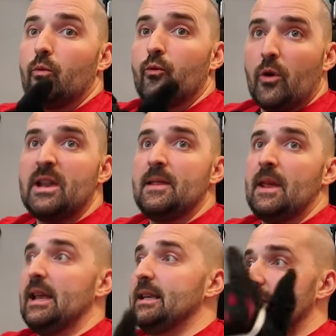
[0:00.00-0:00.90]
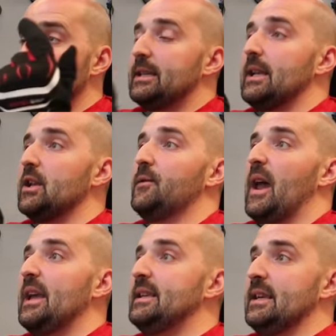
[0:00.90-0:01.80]
Running this instead of
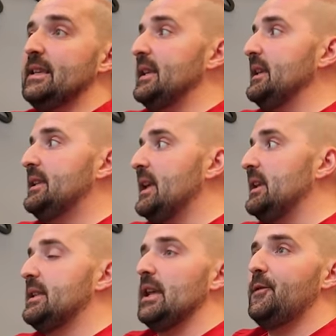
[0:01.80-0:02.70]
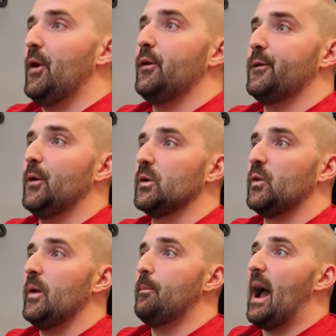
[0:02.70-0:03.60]
ACC's default force
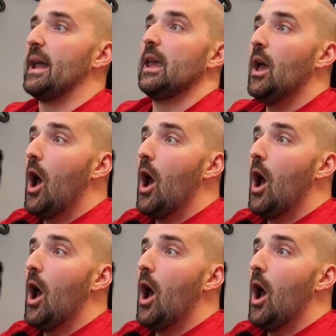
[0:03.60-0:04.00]
feedback